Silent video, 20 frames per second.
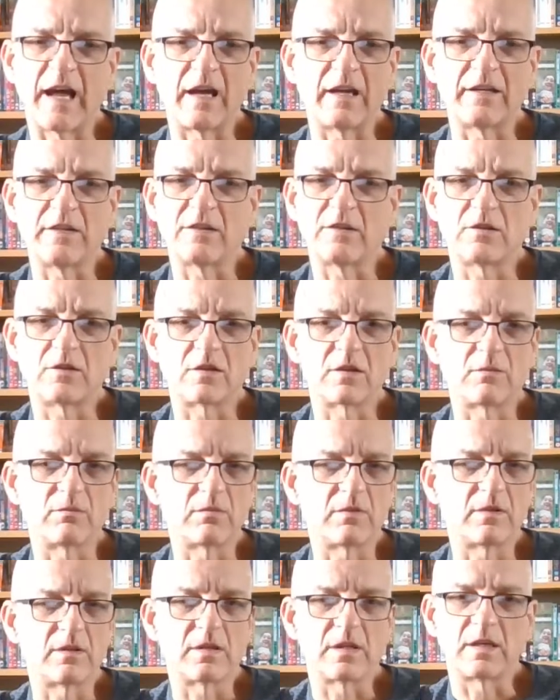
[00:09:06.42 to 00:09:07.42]
I don't
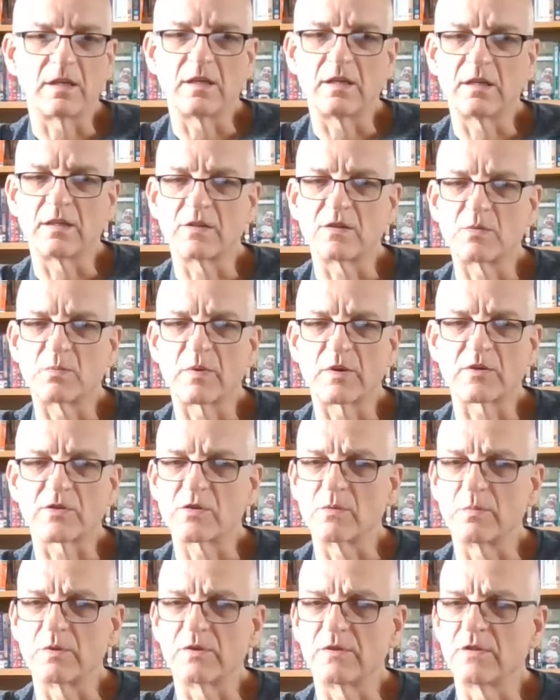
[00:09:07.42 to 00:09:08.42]
think it's
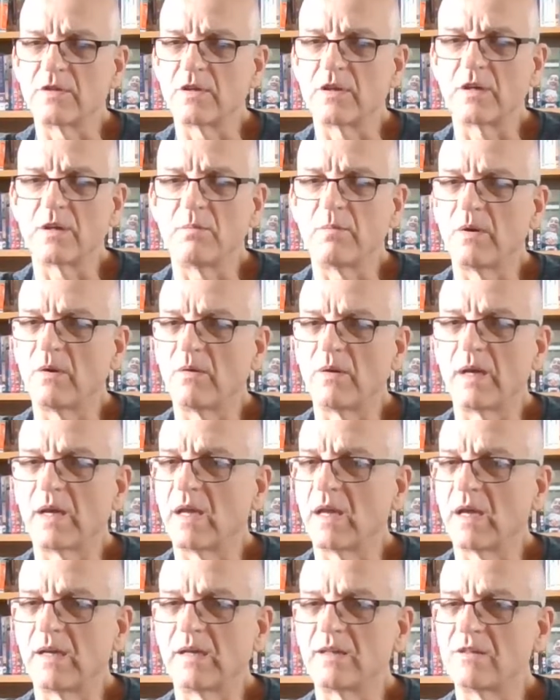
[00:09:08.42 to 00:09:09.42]
possible to
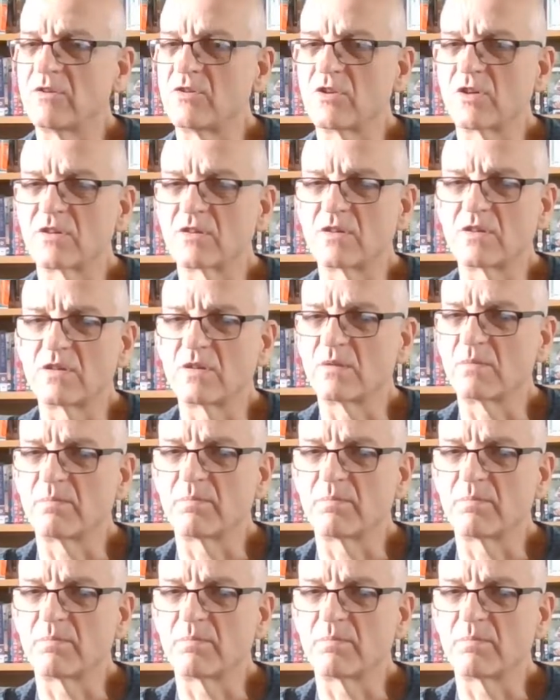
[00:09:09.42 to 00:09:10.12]
communicate just